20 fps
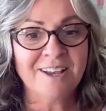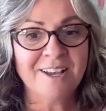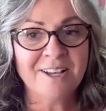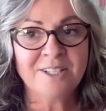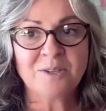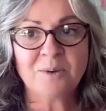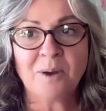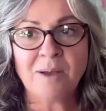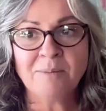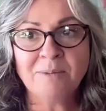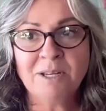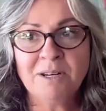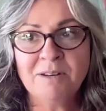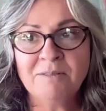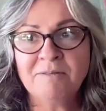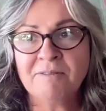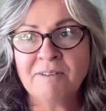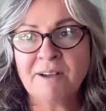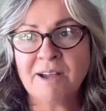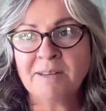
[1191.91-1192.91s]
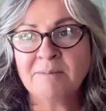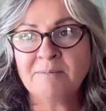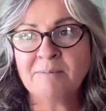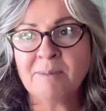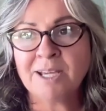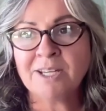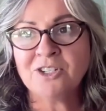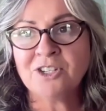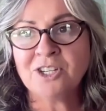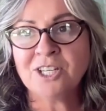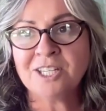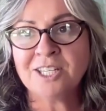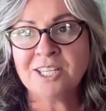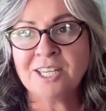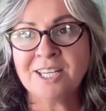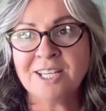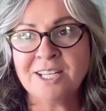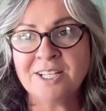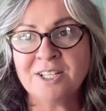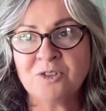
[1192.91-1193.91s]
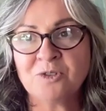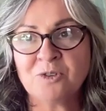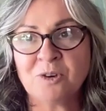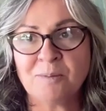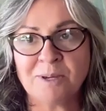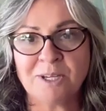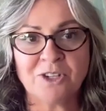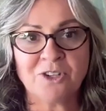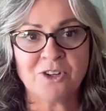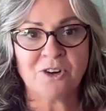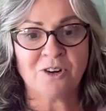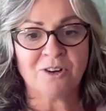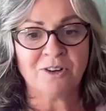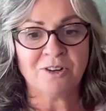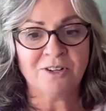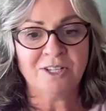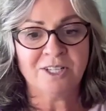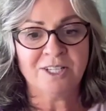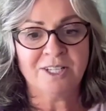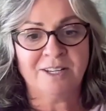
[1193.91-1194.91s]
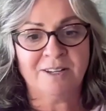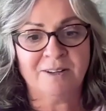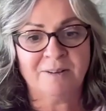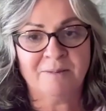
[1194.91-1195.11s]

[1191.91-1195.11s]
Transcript: So I'm gonna find my Gene Keys drumming chart.